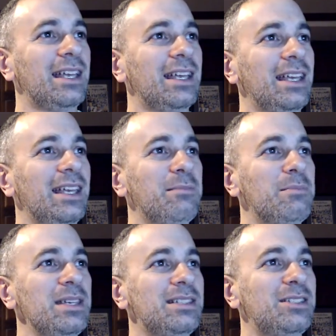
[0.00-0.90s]
He
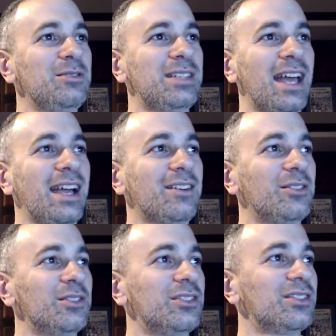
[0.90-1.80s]
missed 2
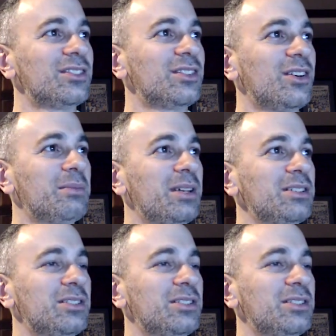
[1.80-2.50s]
tackles, so I